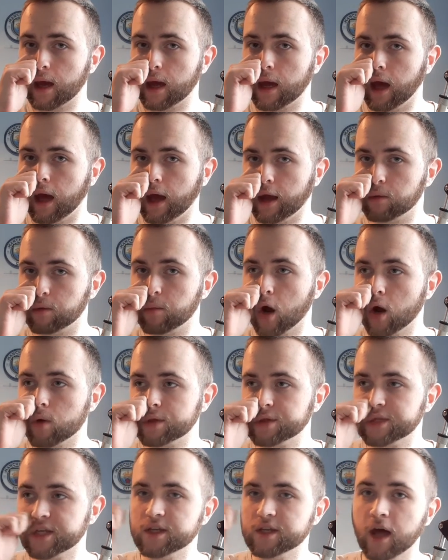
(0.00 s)
And a
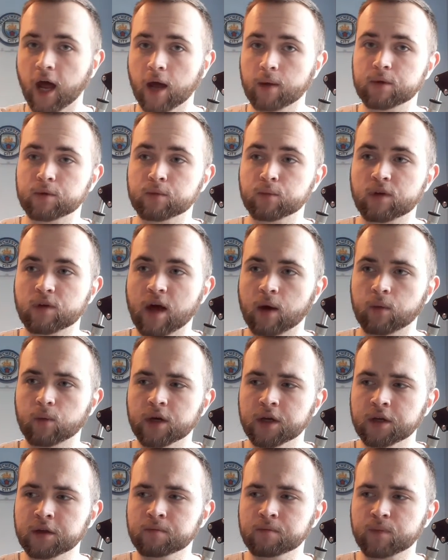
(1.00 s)
moment did happen with that
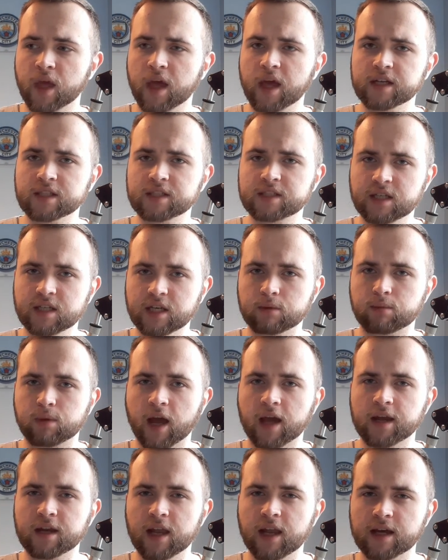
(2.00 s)
when City
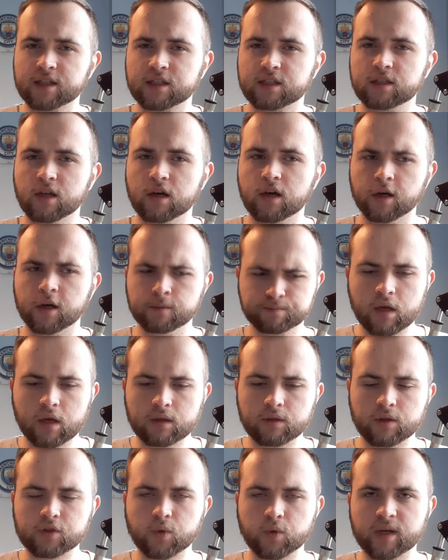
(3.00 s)
played Leicester
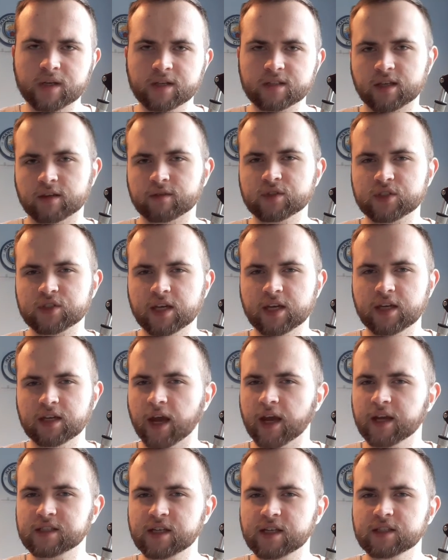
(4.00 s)
in the
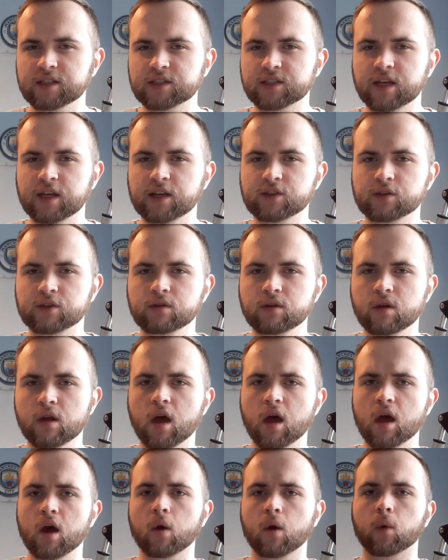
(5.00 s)
2017-18 season,
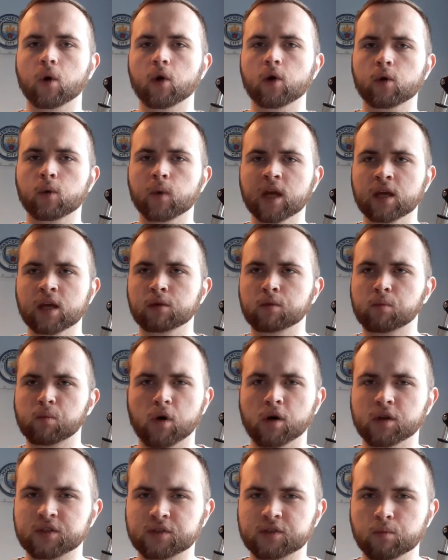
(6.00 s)
where we
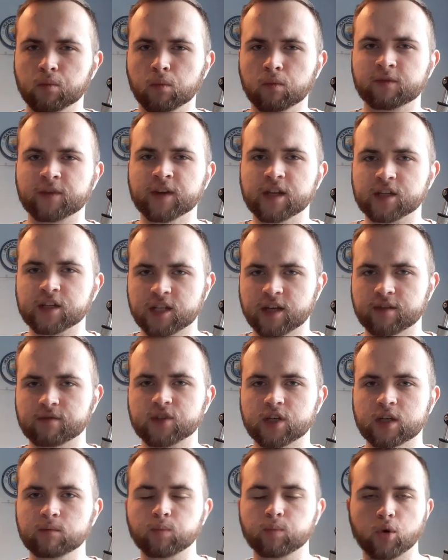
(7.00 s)
finished
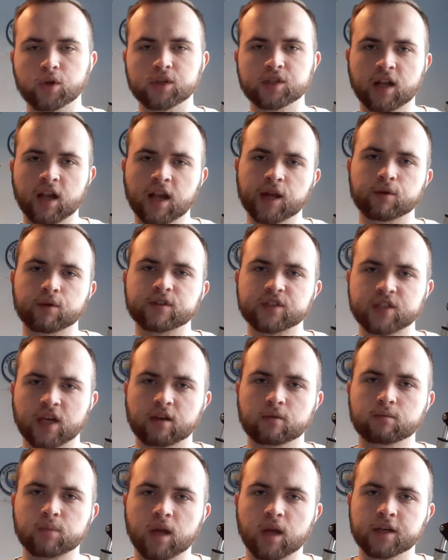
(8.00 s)
17 points clear of
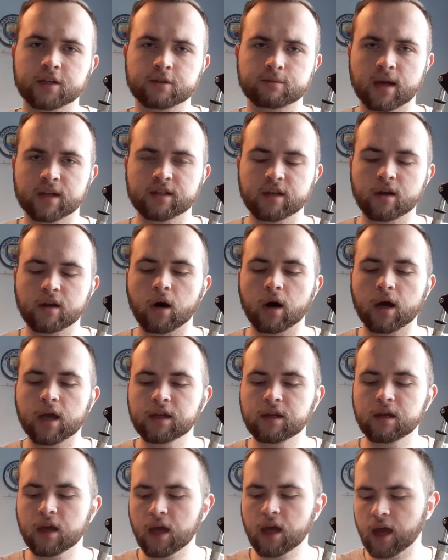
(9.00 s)
second place Man
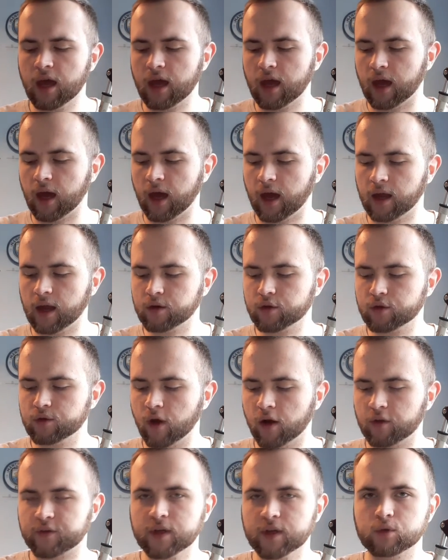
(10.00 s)
United, and
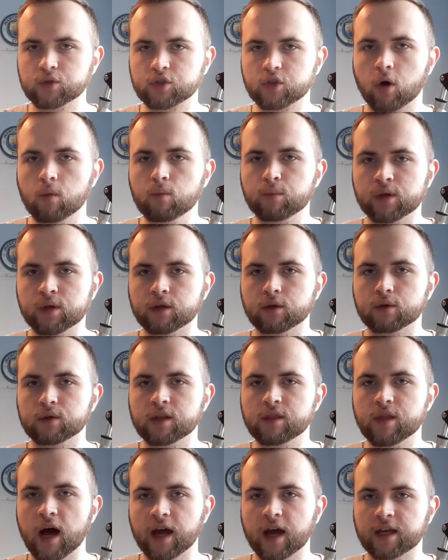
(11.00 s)
I think it was Kompany who did
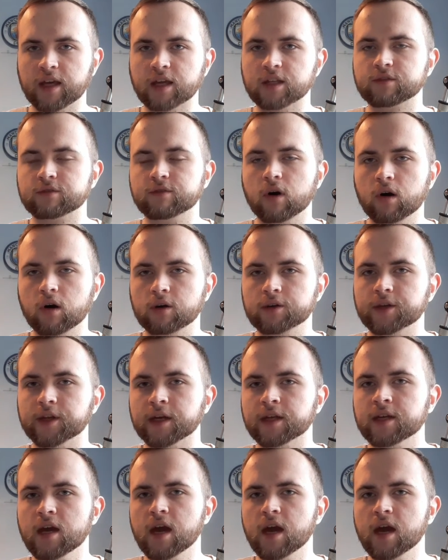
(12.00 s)
that against Vardy.